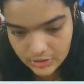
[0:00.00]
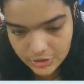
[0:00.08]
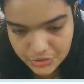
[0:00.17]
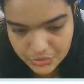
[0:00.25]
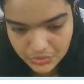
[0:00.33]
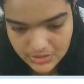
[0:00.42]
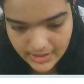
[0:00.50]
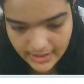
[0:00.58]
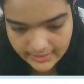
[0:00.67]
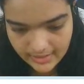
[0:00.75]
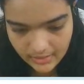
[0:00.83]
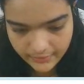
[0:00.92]
Choose the
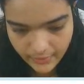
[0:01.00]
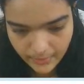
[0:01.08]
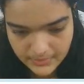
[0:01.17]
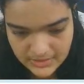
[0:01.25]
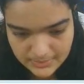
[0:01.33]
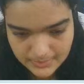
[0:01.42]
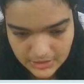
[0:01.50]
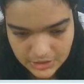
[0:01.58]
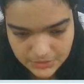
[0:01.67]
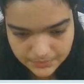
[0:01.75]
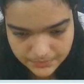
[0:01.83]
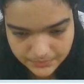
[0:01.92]
red color from this
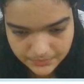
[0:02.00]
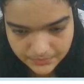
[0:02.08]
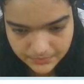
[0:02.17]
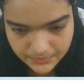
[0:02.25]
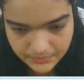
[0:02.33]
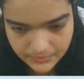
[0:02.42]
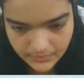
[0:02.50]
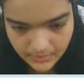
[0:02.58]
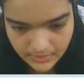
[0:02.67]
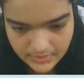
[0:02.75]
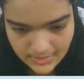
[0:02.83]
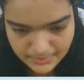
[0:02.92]
image.
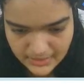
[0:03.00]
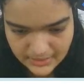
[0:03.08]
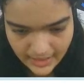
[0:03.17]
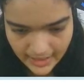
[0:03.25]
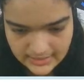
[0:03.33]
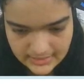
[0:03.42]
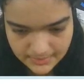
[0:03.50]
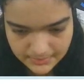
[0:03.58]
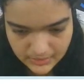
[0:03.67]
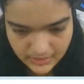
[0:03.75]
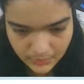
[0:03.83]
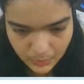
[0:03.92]
Something light,
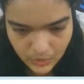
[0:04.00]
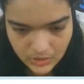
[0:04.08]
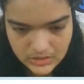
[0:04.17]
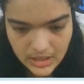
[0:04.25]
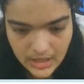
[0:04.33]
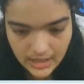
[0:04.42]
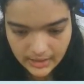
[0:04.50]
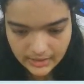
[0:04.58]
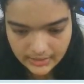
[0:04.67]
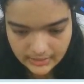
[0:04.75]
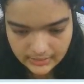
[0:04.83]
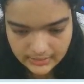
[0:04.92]
something that works.
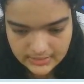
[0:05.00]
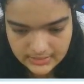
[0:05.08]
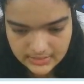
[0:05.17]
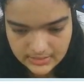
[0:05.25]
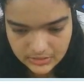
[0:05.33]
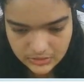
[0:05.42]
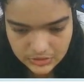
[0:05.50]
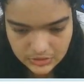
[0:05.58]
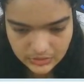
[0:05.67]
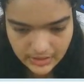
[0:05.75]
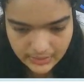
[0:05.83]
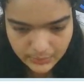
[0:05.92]
This looks
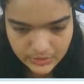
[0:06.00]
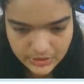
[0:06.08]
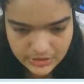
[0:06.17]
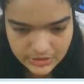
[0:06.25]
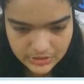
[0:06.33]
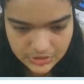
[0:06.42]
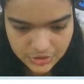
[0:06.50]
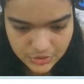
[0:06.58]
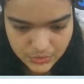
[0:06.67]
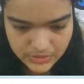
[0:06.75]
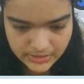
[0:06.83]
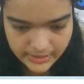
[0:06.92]
good, and we'll just
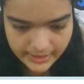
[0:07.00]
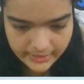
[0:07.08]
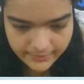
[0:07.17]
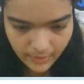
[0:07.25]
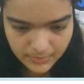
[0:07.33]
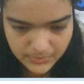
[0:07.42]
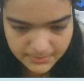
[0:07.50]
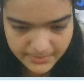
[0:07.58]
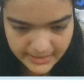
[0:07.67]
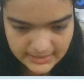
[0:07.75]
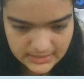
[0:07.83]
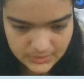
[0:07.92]
choose a red from the
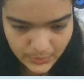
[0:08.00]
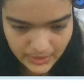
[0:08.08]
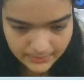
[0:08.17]
berries as well.